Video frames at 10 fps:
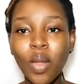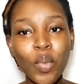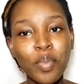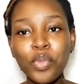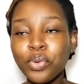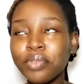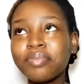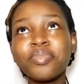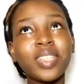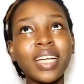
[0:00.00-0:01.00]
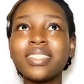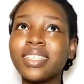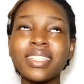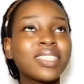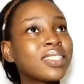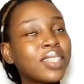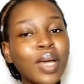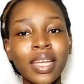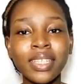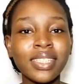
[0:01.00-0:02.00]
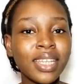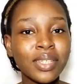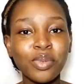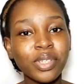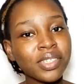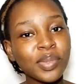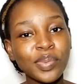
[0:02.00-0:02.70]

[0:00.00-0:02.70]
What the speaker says: We move regardless. Alright, next word.